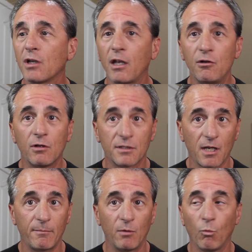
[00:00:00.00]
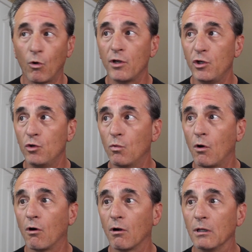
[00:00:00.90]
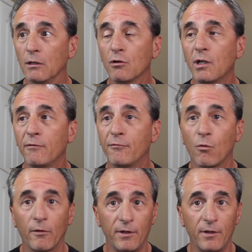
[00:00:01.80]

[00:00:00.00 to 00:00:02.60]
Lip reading: and you can type in what you are looking for,